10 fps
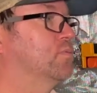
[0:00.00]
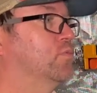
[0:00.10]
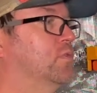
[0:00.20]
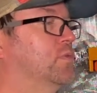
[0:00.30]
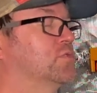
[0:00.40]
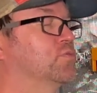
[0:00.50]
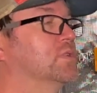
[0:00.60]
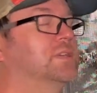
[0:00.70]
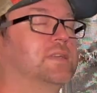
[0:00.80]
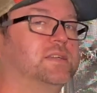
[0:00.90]
What's
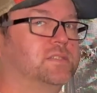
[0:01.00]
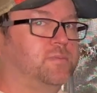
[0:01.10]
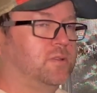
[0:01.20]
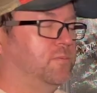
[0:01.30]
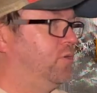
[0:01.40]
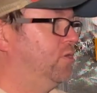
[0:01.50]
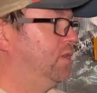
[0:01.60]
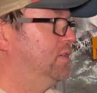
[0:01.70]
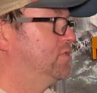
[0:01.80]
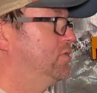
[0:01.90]
really nice about the bar
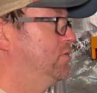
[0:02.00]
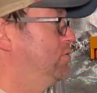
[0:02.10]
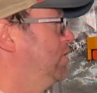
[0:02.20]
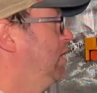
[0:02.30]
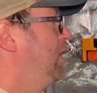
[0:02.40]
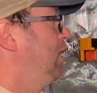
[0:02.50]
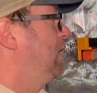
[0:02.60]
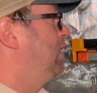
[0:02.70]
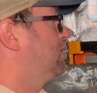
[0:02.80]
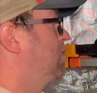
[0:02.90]
lights too is